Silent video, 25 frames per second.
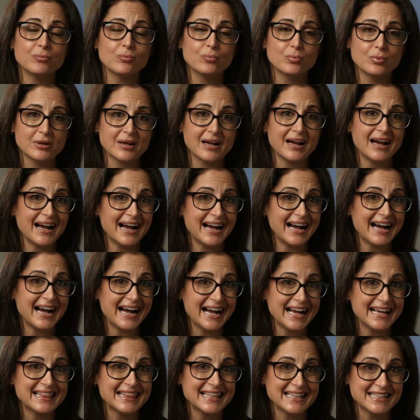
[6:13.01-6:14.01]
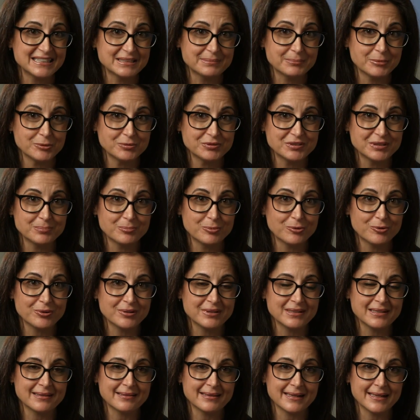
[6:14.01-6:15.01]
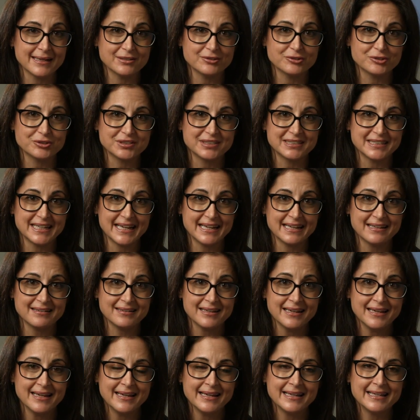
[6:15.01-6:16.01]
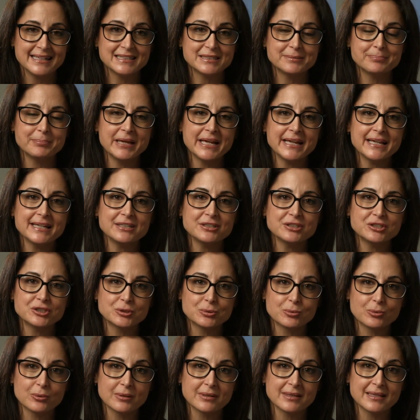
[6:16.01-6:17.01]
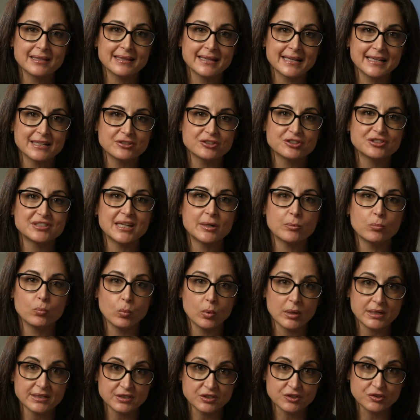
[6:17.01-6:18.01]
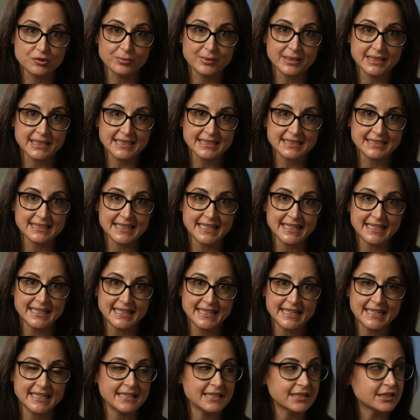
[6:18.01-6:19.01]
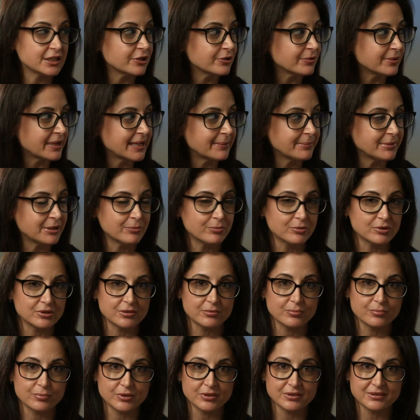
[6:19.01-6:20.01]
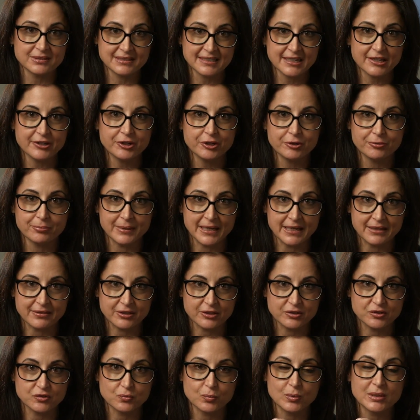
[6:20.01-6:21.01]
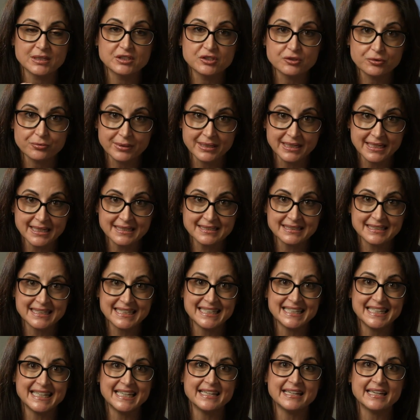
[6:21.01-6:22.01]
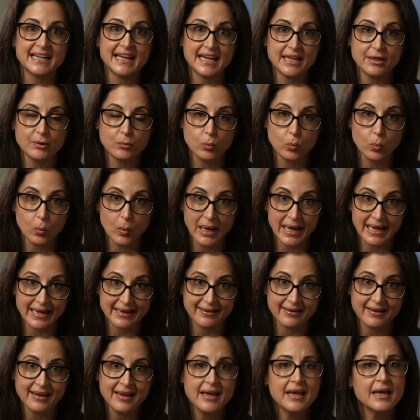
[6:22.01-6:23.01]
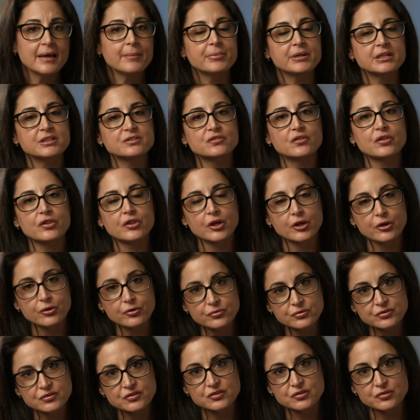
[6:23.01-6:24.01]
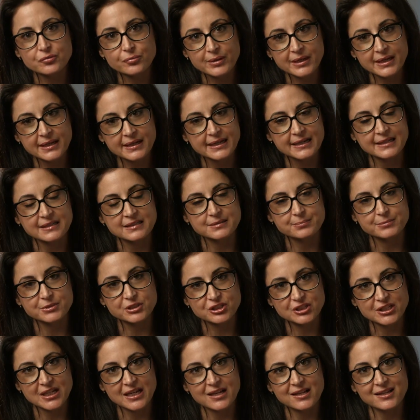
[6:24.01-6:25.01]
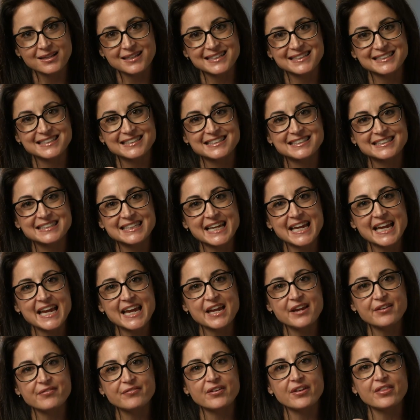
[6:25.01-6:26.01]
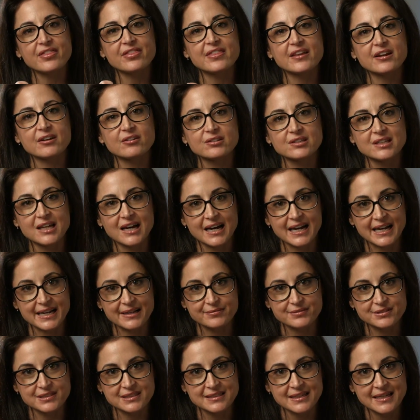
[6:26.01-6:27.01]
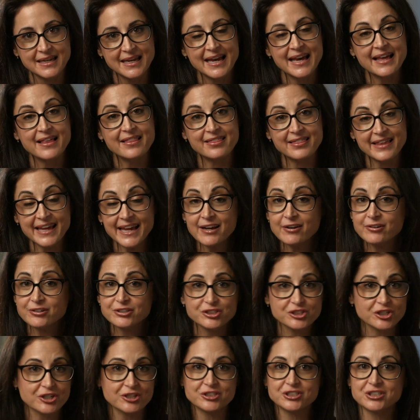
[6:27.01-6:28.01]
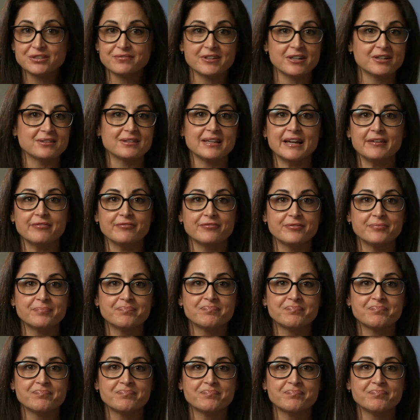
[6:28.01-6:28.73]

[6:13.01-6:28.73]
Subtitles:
what I think is most important that they understand is making sure that they understand what screenings they need. I know Aimee will tell you about those, what screenings they need and when. Because those screenings, Michelle, can save their lives. They are in charge of their life.